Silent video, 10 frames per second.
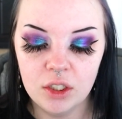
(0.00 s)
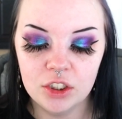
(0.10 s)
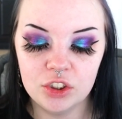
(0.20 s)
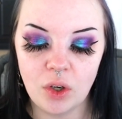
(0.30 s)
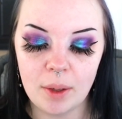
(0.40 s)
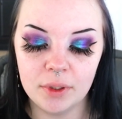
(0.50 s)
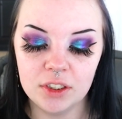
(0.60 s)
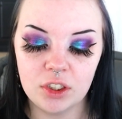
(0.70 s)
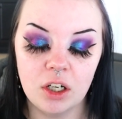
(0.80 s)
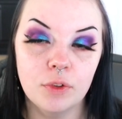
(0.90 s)
So I'm gonna
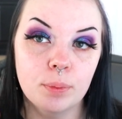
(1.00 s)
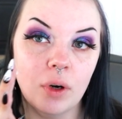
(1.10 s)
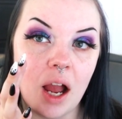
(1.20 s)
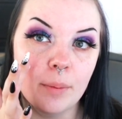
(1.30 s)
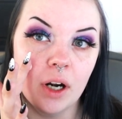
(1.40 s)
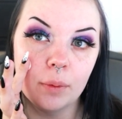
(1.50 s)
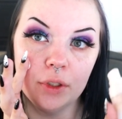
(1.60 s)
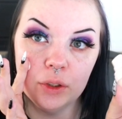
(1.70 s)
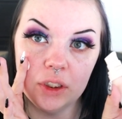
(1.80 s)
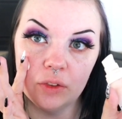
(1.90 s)
start off with primer. I'm
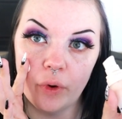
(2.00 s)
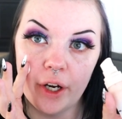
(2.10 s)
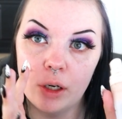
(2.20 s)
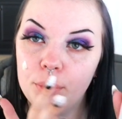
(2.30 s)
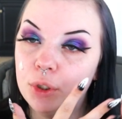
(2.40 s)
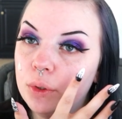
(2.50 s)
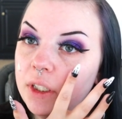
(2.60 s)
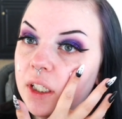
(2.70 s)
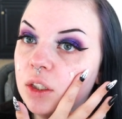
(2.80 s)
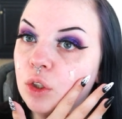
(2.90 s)
gonna use the Rare
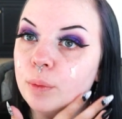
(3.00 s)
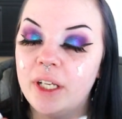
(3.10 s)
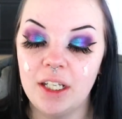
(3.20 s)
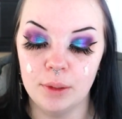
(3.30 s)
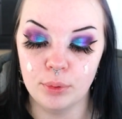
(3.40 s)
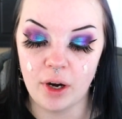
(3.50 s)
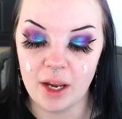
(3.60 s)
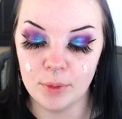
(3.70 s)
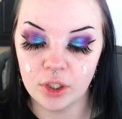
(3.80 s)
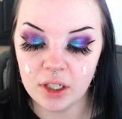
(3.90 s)
Beauty Illuminating
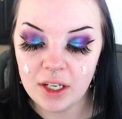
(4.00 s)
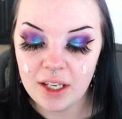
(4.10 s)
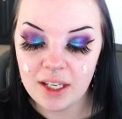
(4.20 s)
Primer.